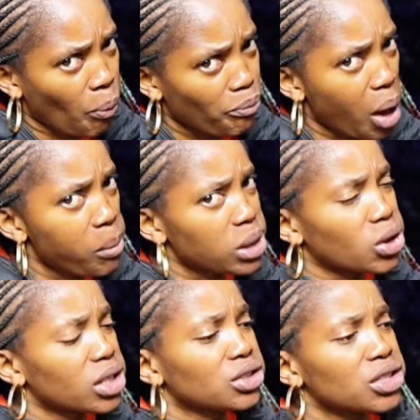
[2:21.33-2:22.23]
There
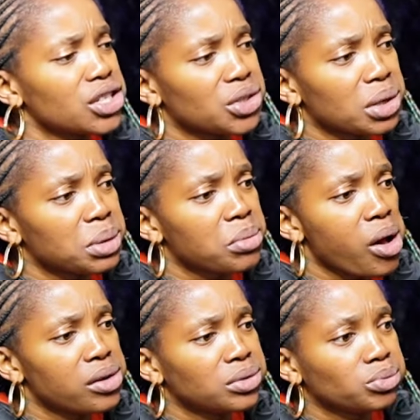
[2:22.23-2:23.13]
McDonald's in Nigeria, bro. Yes,
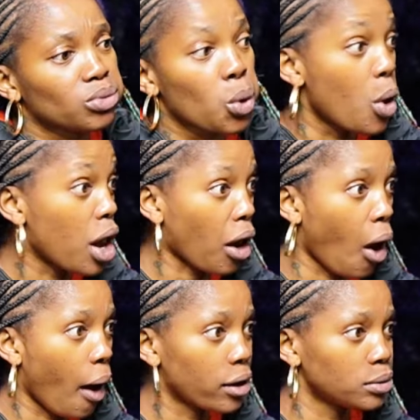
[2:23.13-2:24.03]
now. Where? Every
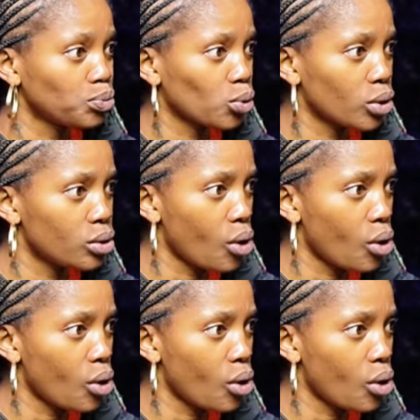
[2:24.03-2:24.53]
street you go to is